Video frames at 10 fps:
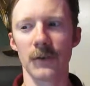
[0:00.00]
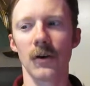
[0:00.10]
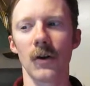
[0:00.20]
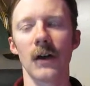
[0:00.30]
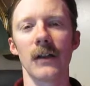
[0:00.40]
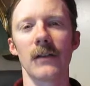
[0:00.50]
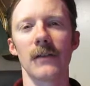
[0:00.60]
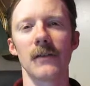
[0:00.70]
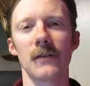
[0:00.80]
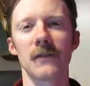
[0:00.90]
taught
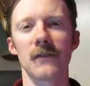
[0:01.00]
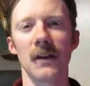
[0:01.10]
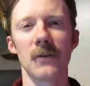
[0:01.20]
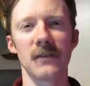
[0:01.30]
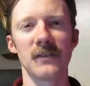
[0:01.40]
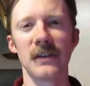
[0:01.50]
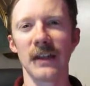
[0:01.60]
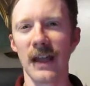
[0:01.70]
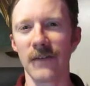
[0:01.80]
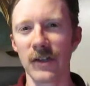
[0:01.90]
the South didn't
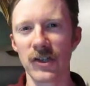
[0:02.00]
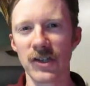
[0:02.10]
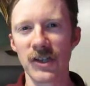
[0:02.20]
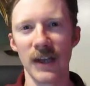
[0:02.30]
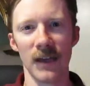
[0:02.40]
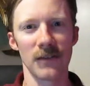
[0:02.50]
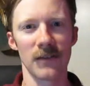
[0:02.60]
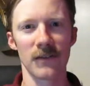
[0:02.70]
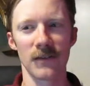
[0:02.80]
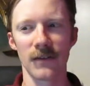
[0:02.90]
have a
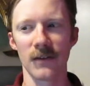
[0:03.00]
chance.